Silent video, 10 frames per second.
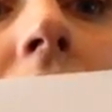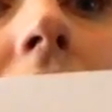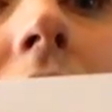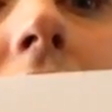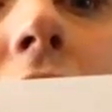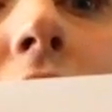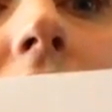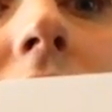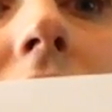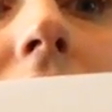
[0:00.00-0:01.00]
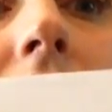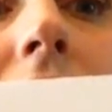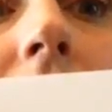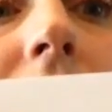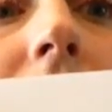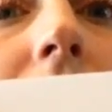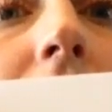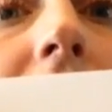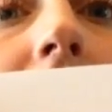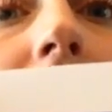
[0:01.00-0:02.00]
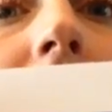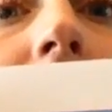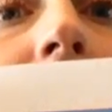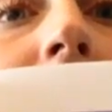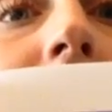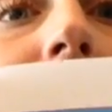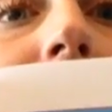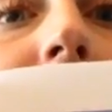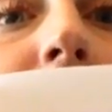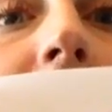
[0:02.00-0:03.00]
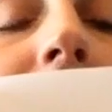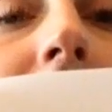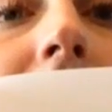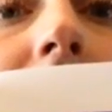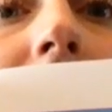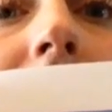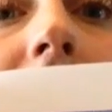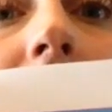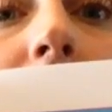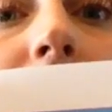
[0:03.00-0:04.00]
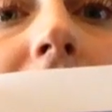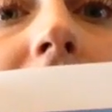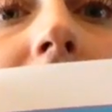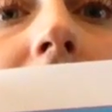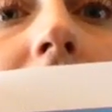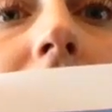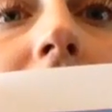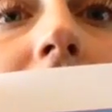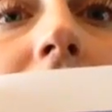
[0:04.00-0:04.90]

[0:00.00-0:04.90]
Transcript: And there you can see the nails in the ground. He's trying to nail it down over here.